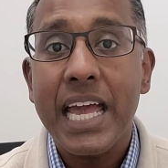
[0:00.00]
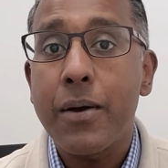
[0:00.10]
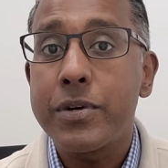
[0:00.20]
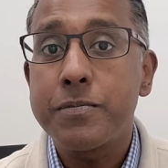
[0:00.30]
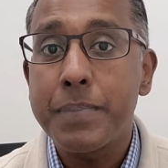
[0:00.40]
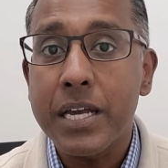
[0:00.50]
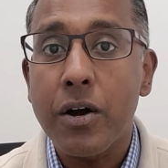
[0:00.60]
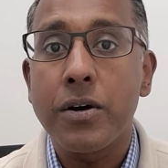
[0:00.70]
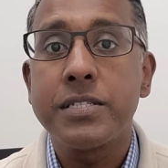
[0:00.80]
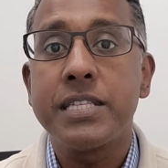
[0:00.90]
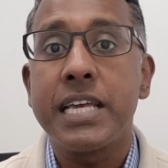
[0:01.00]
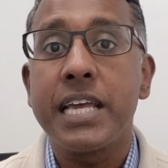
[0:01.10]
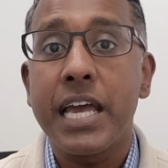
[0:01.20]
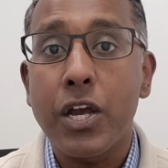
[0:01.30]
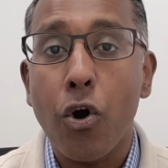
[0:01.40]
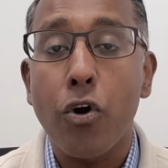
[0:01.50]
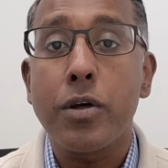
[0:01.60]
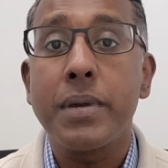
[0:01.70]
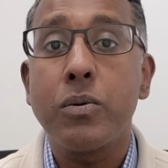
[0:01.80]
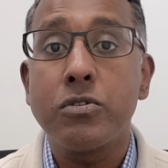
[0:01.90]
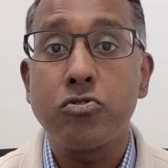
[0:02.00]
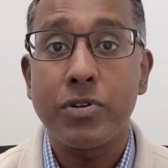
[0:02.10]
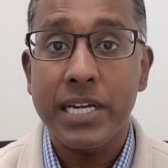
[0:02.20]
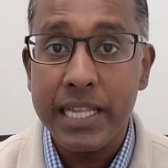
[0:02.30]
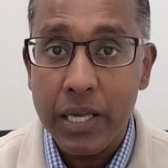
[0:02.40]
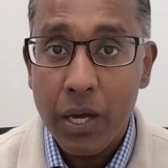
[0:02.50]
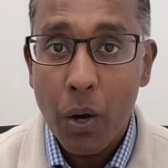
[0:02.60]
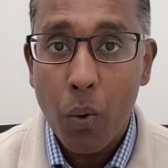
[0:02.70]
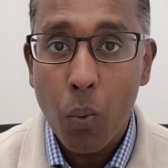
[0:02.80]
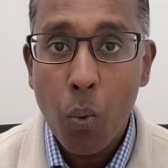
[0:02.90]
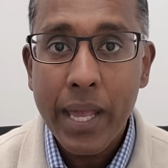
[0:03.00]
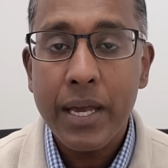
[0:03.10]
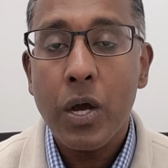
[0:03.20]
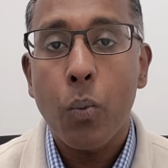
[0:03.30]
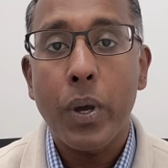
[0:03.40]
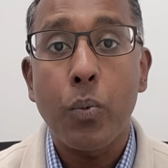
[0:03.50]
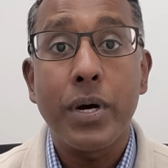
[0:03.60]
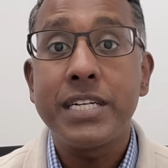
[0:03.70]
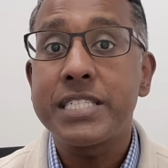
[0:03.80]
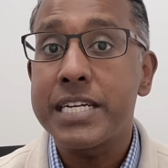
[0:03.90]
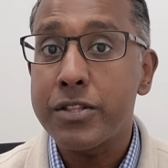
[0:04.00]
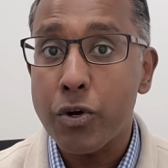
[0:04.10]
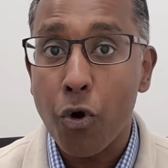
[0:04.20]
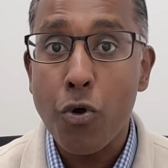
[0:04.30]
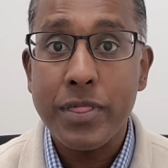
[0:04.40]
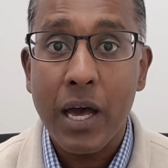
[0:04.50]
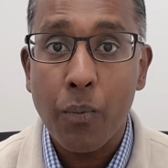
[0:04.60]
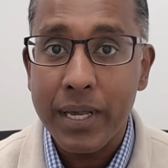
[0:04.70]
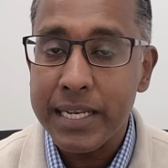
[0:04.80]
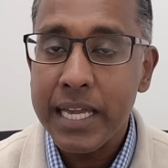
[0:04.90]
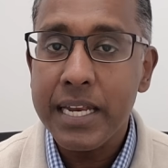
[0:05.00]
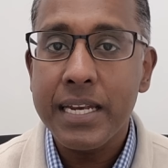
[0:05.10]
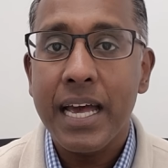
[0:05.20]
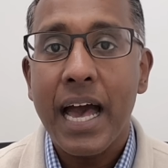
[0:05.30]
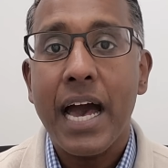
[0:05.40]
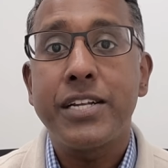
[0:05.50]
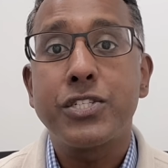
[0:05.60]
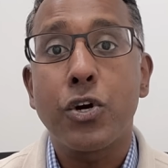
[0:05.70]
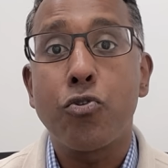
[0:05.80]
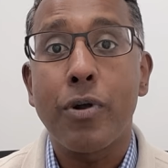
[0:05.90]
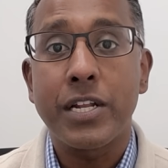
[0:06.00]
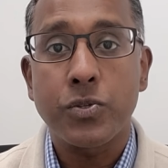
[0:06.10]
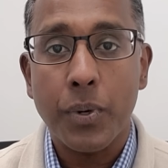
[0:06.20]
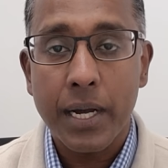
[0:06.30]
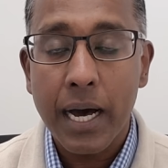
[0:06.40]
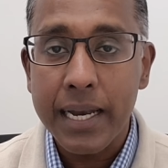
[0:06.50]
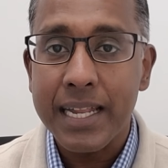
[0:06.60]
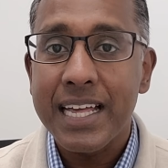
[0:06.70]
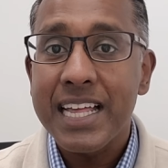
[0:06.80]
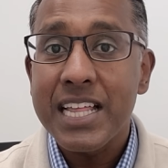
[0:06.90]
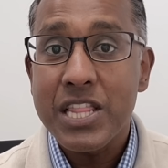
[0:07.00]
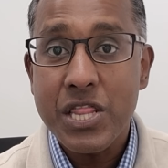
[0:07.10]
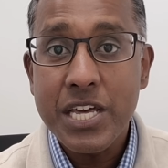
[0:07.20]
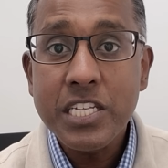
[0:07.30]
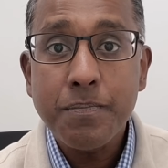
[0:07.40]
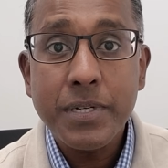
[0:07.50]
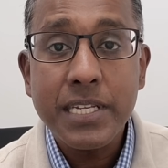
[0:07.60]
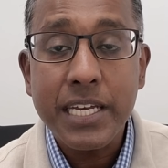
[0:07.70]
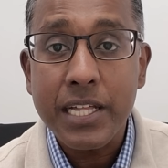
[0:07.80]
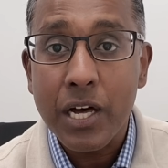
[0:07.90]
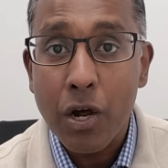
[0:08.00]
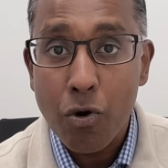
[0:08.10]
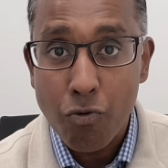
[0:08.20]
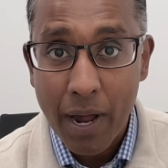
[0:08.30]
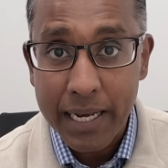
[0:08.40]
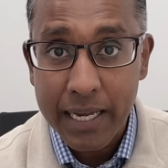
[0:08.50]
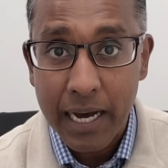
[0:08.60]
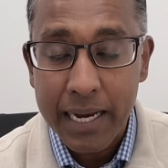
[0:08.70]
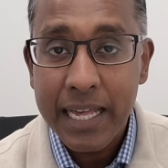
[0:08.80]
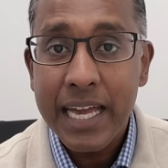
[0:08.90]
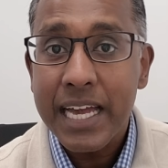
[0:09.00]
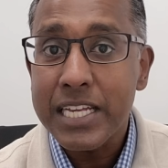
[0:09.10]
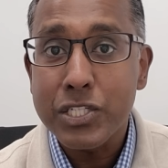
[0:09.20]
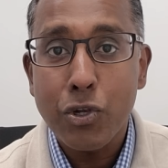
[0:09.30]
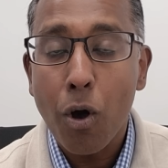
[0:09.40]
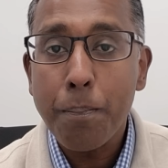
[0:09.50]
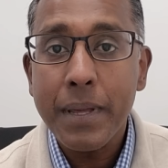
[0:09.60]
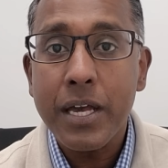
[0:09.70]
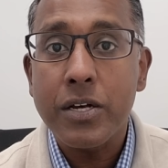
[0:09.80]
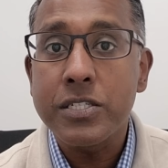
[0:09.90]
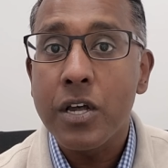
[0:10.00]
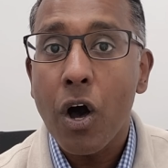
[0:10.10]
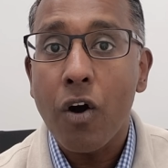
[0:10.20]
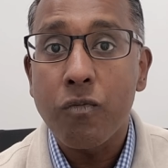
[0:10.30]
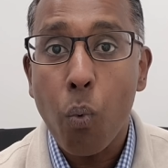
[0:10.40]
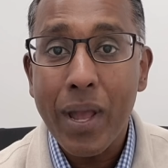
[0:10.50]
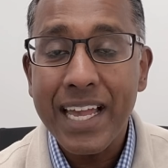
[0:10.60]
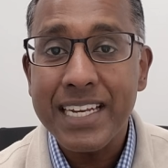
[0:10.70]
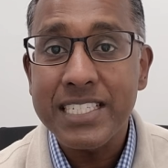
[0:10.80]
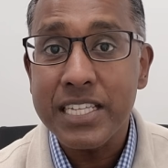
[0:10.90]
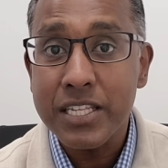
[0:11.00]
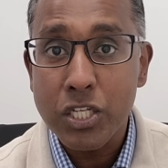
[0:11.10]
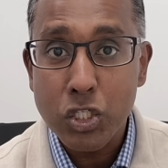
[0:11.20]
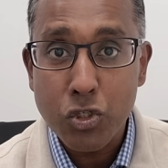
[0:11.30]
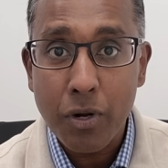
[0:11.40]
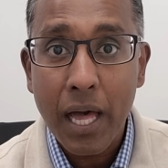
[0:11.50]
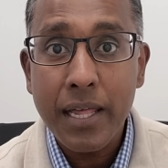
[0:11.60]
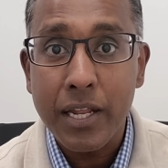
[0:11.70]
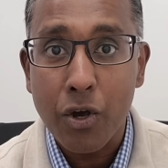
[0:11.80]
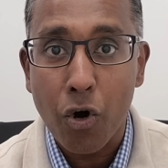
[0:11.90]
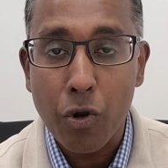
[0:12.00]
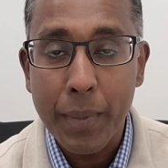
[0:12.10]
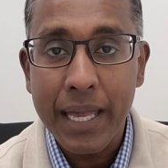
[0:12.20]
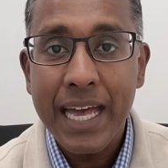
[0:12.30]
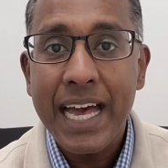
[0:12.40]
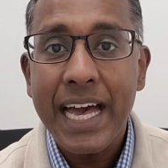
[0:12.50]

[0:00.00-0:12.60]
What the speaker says: it was because the economy was really weak. We weren't seeing the growth that we needed, and so rates were cut. This particular rate cut is not because of weakness in the Australian economy.